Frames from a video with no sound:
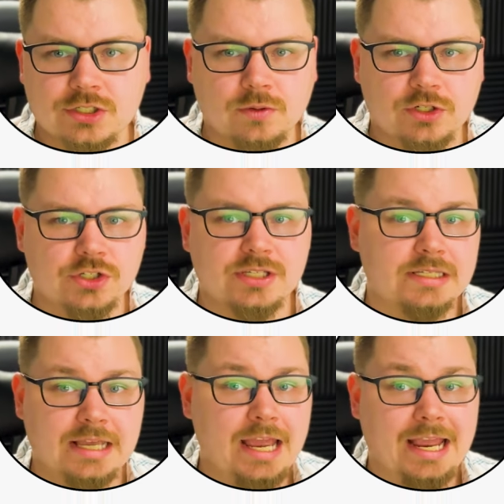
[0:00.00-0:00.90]
So it just
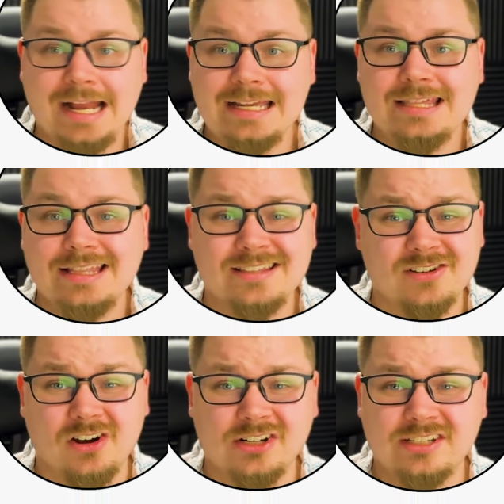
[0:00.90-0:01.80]
says, hey, anything that's
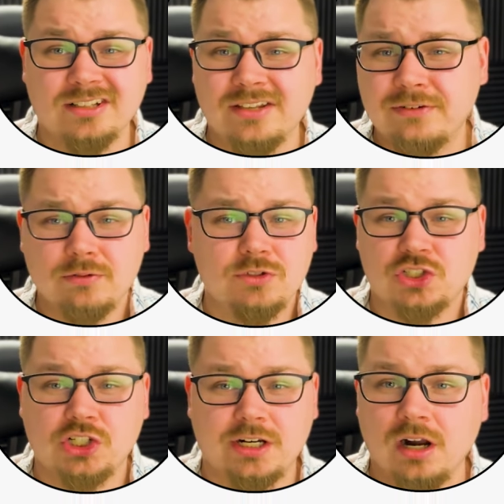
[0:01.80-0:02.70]
on in the living room, just
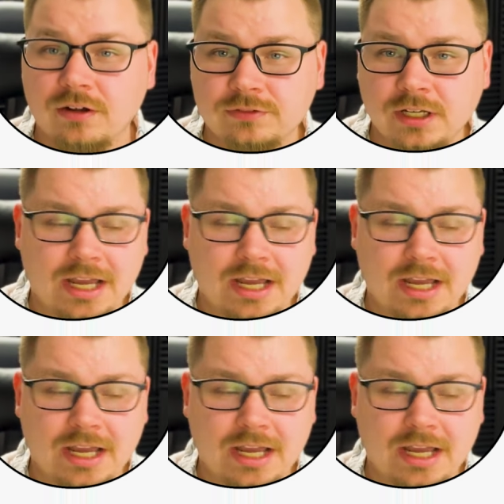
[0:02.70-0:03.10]
shut it off